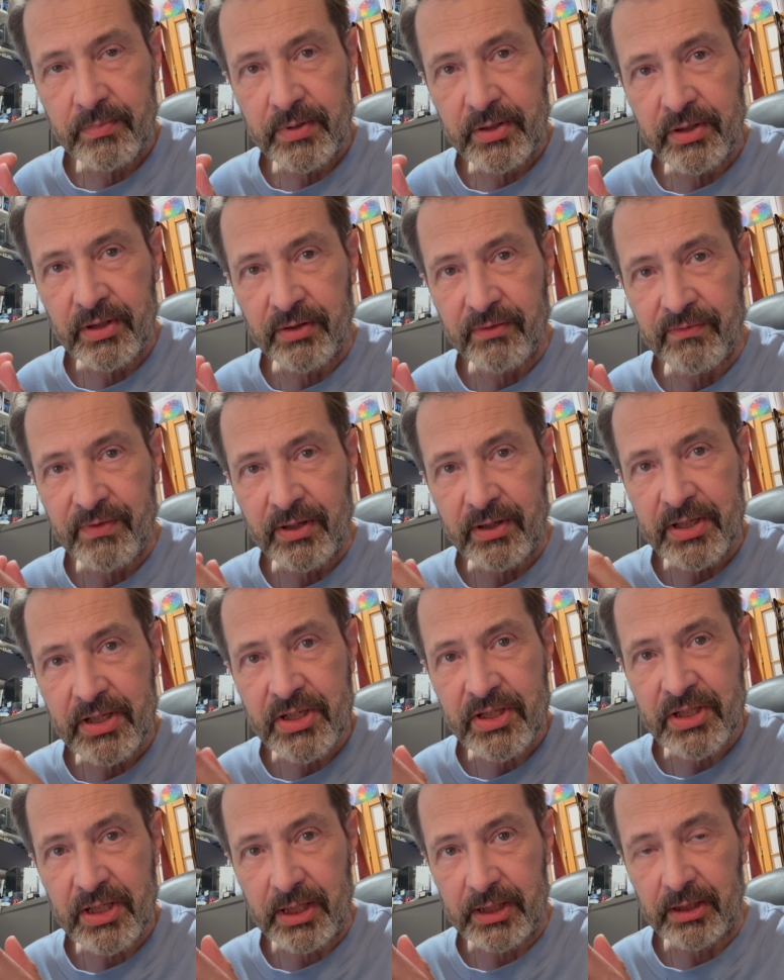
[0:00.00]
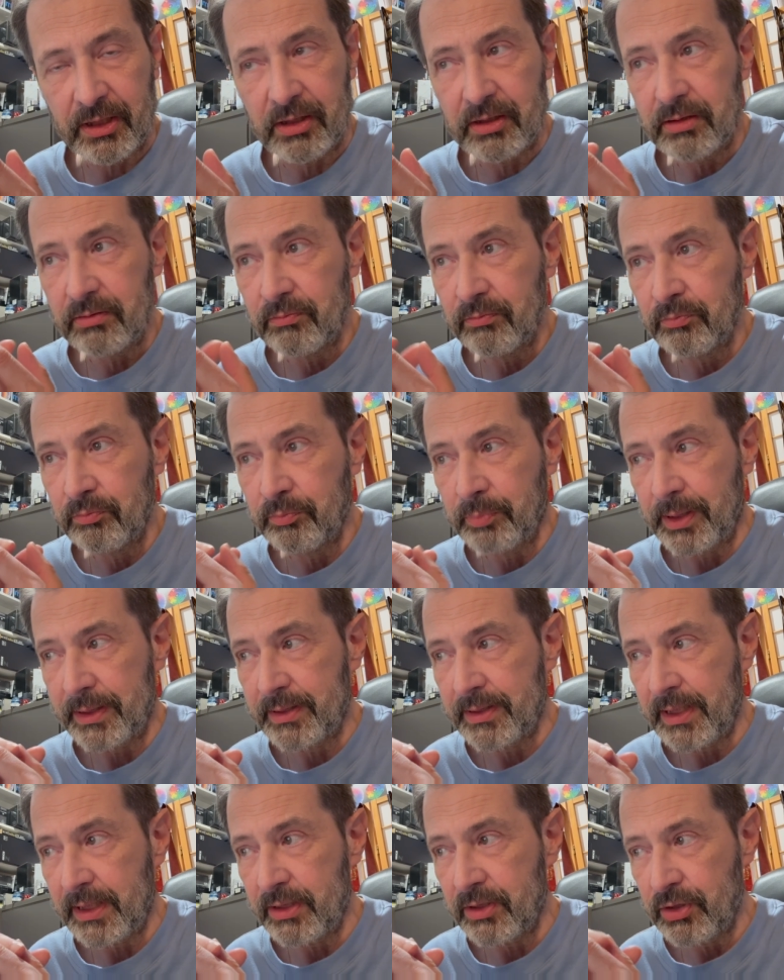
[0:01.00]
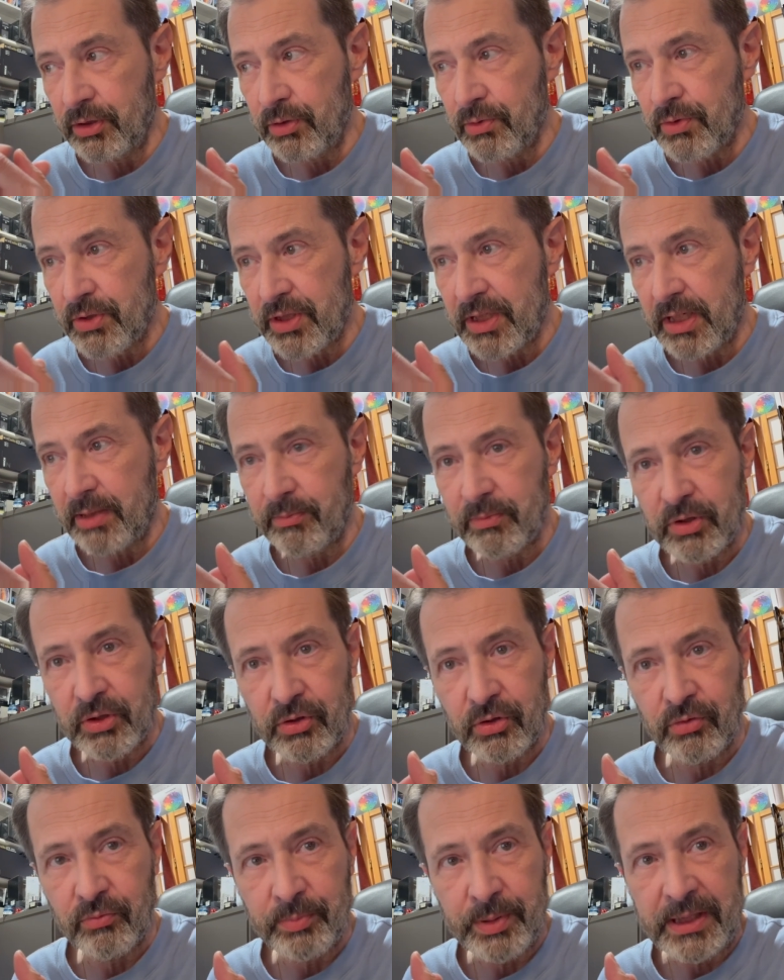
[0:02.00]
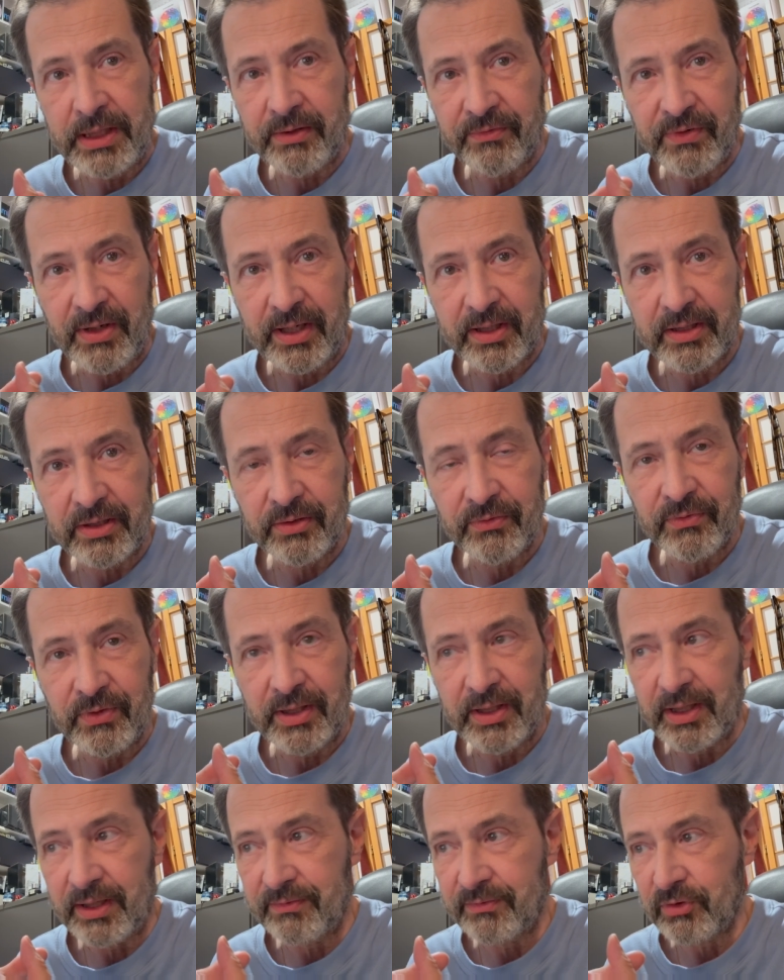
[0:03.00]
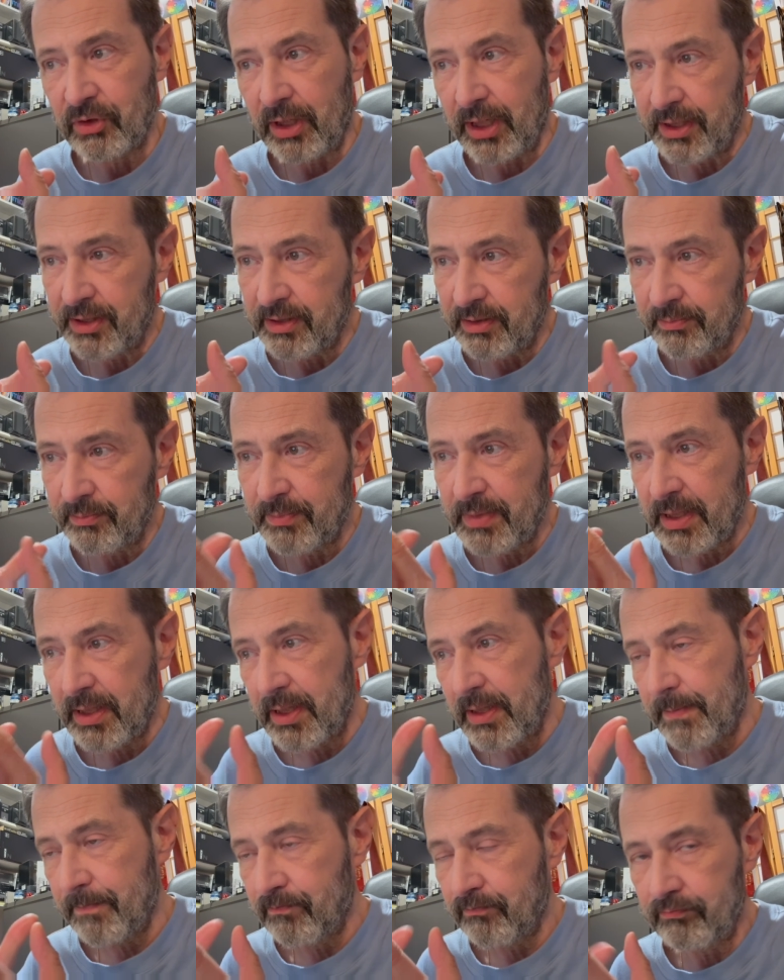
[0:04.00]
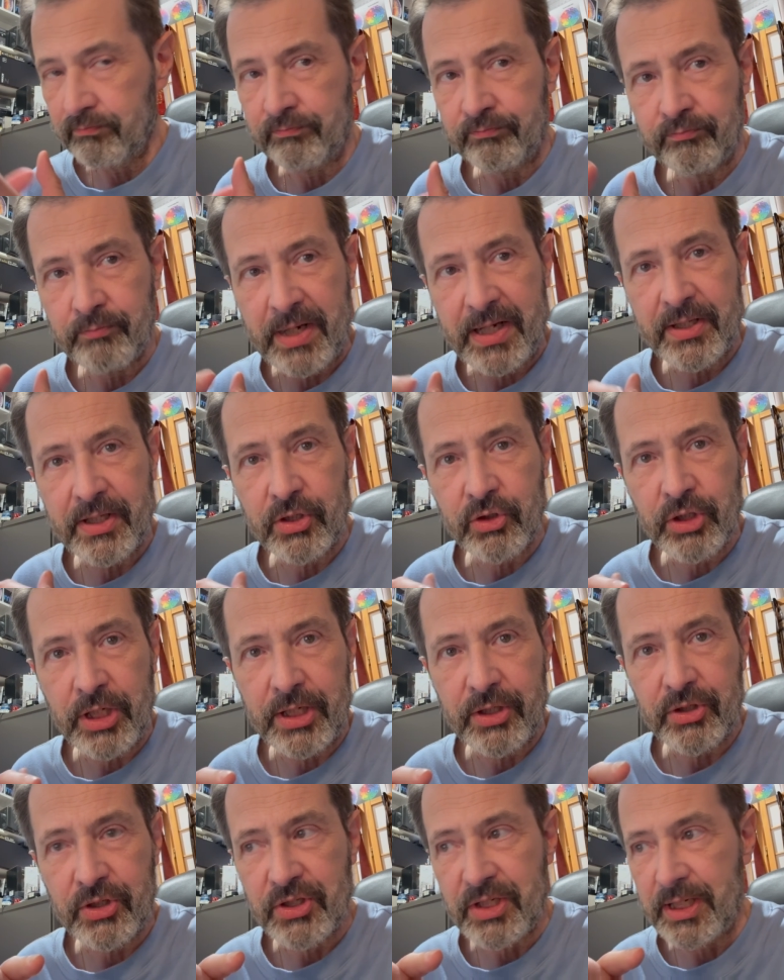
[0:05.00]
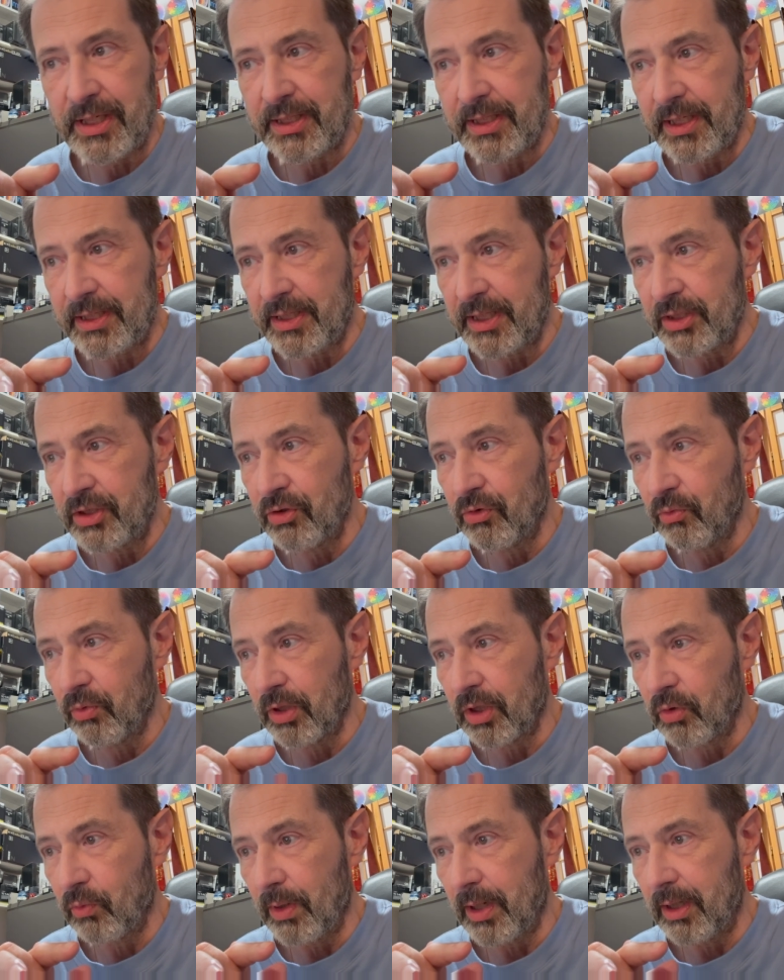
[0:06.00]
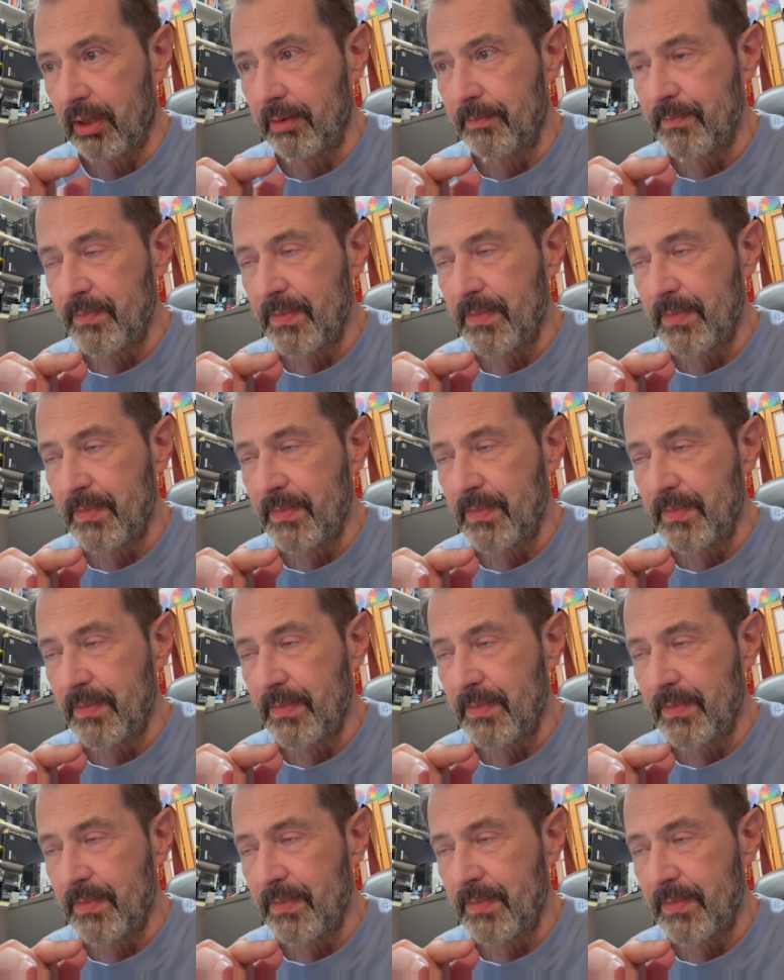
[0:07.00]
They're very subtle, but they do seem to be effective, and I've tried them, made the changes, and they do work well.